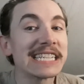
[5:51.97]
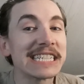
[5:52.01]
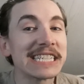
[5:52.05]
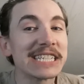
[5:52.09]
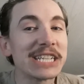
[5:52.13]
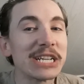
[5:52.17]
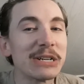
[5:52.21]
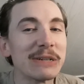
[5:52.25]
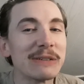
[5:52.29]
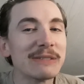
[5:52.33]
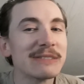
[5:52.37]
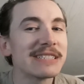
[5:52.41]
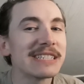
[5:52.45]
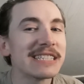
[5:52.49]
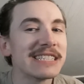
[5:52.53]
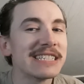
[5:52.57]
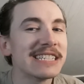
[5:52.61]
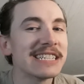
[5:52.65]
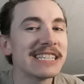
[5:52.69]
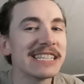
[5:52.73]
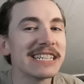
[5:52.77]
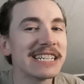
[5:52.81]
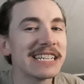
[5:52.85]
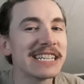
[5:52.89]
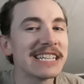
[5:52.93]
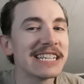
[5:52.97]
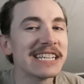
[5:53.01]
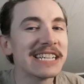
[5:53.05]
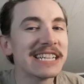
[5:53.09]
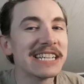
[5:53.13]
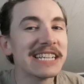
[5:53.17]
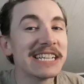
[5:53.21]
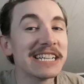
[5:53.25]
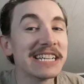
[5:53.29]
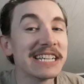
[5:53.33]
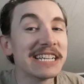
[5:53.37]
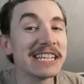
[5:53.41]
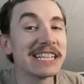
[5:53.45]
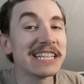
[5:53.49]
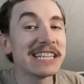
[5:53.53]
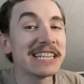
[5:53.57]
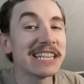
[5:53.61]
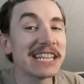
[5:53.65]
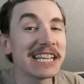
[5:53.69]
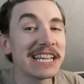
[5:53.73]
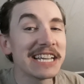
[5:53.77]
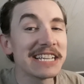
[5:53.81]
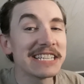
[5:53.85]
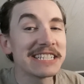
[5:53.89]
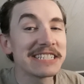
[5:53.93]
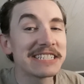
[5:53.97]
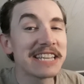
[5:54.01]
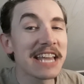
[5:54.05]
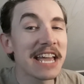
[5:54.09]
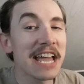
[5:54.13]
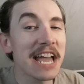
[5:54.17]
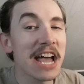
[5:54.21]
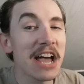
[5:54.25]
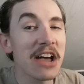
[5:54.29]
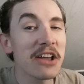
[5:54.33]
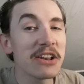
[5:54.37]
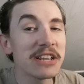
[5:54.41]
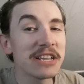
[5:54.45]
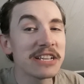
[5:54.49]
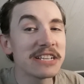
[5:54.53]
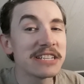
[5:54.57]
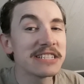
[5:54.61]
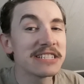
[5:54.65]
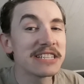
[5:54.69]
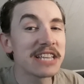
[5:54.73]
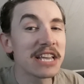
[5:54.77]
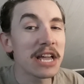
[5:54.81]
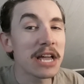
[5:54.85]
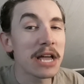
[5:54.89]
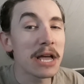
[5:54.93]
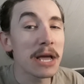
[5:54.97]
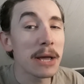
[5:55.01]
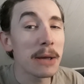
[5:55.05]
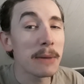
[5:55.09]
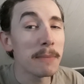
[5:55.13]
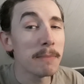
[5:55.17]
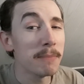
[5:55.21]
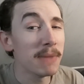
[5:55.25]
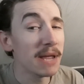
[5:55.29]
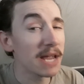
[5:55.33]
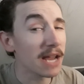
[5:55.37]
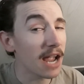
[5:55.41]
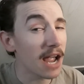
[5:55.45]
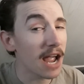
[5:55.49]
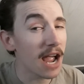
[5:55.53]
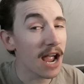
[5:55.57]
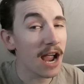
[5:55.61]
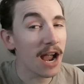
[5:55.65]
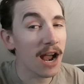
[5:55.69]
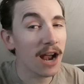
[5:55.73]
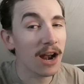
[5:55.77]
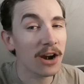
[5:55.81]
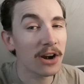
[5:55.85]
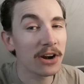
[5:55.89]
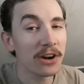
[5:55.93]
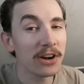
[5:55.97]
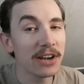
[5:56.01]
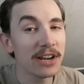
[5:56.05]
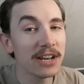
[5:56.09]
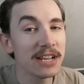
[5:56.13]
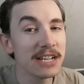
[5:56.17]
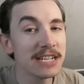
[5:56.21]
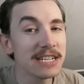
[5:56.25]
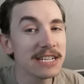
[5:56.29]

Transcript: goes and uh, lays down his big iron.